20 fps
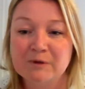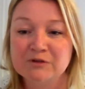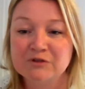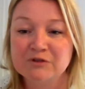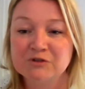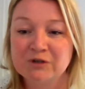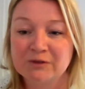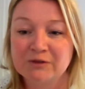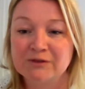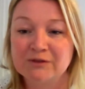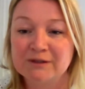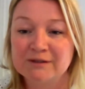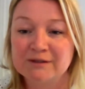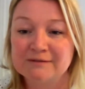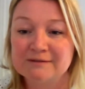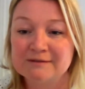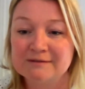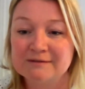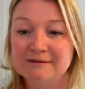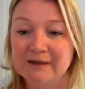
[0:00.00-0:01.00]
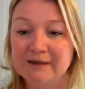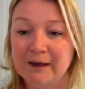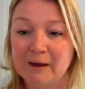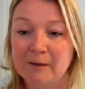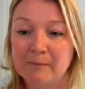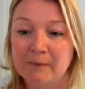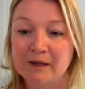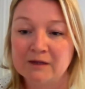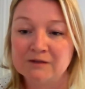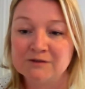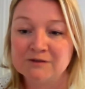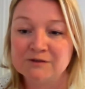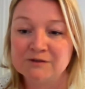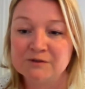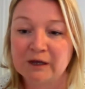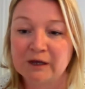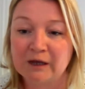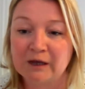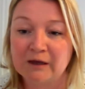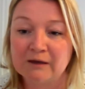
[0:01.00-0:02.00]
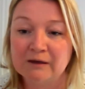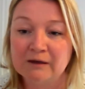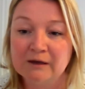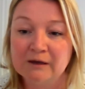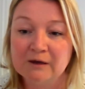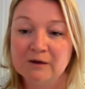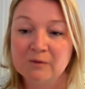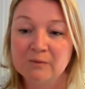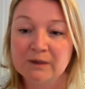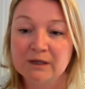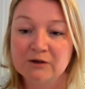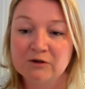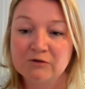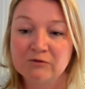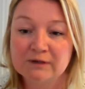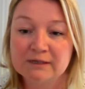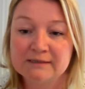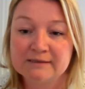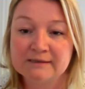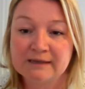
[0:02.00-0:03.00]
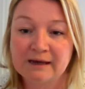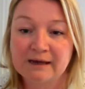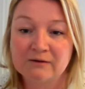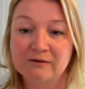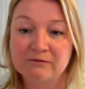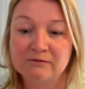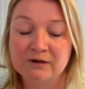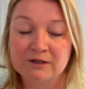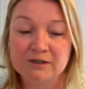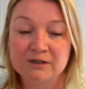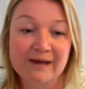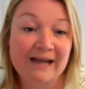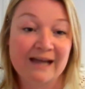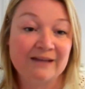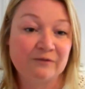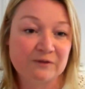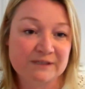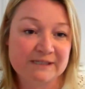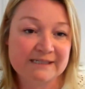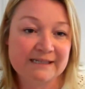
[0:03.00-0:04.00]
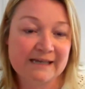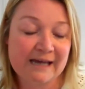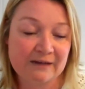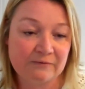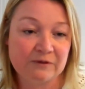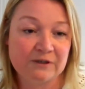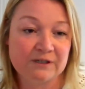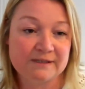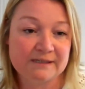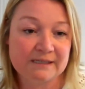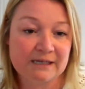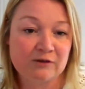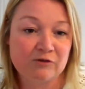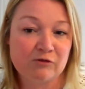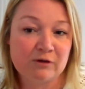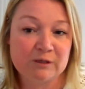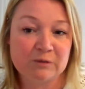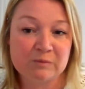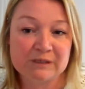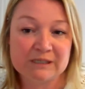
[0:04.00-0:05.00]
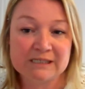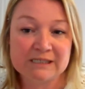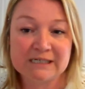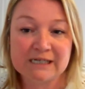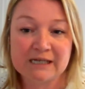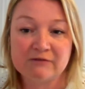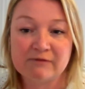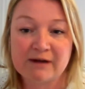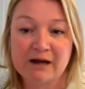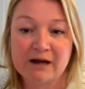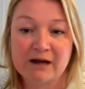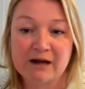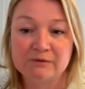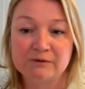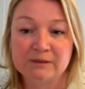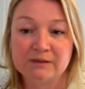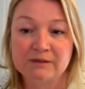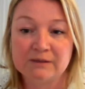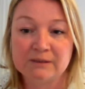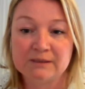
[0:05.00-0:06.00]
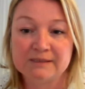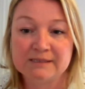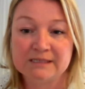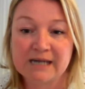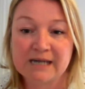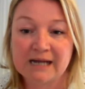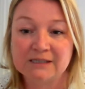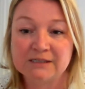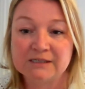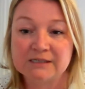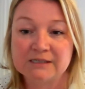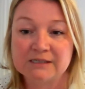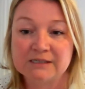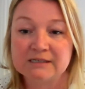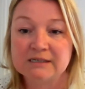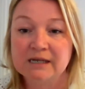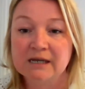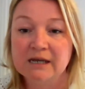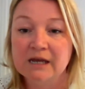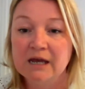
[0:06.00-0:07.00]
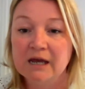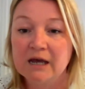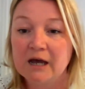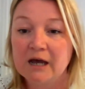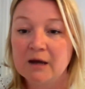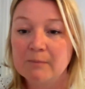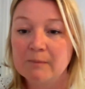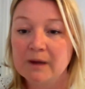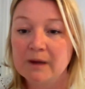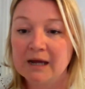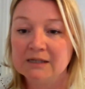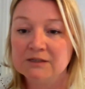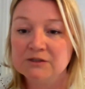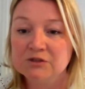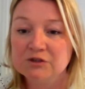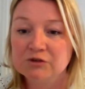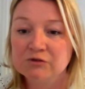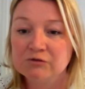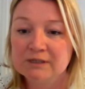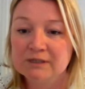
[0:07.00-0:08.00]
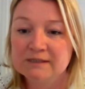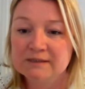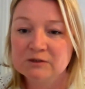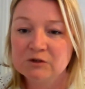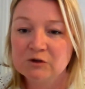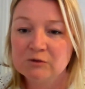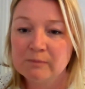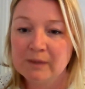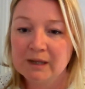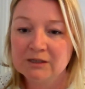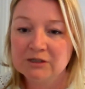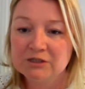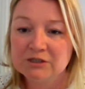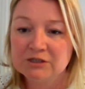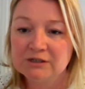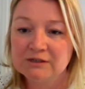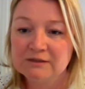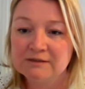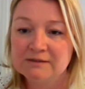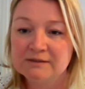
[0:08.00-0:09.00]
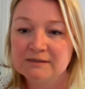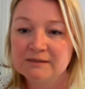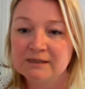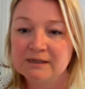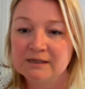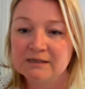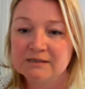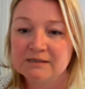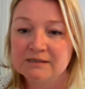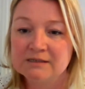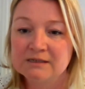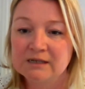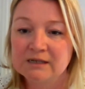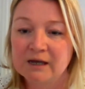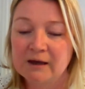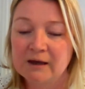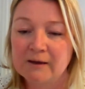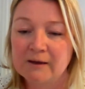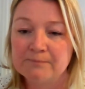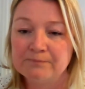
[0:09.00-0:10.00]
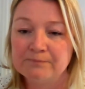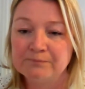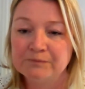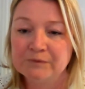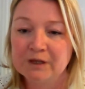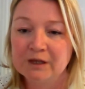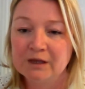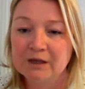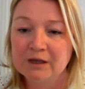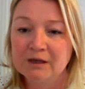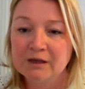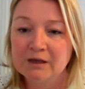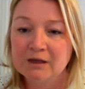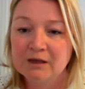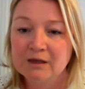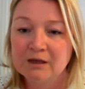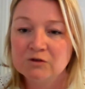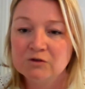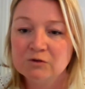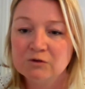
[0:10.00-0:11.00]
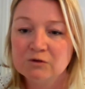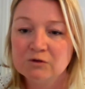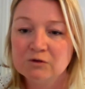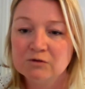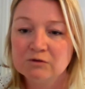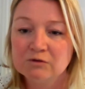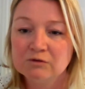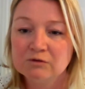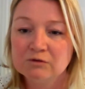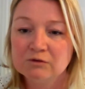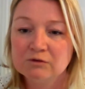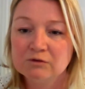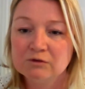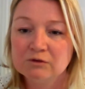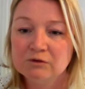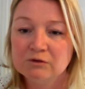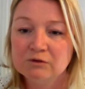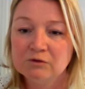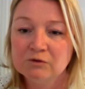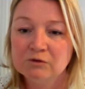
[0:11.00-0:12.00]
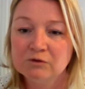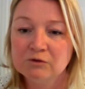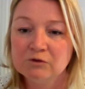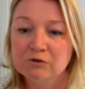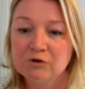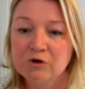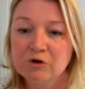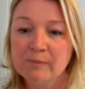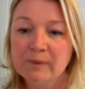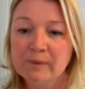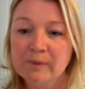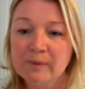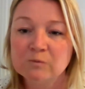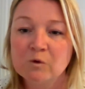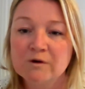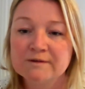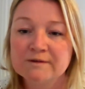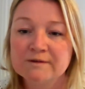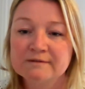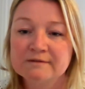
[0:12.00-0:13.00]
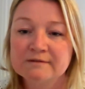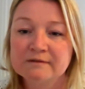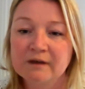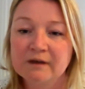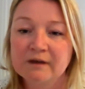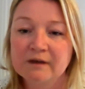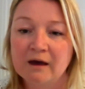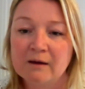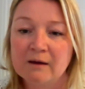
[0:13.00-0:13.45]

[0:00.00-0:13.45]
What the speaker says: strengthens and we increase our kind of advocacy and credibility around the standard. And Chris, you mentioned that your comment was